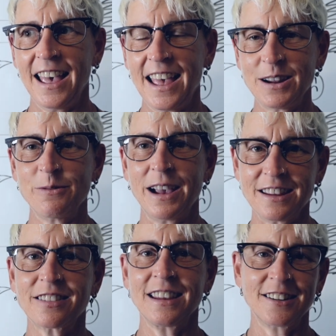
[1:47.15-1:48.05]
anyway,
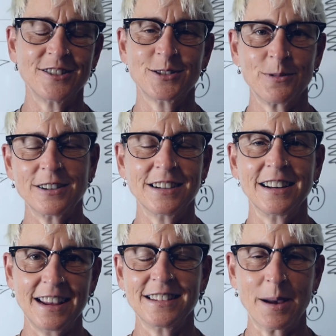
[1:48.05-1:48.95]
you think you're just watching a
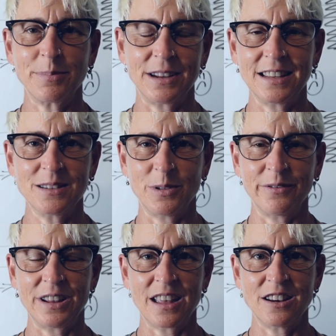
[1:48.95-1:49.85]
nice happy kids
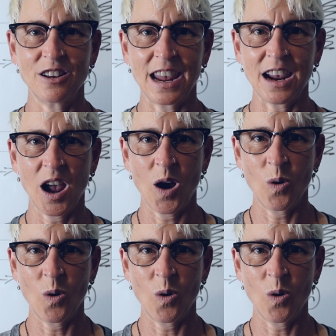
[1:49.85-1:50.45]
movie and then you're like,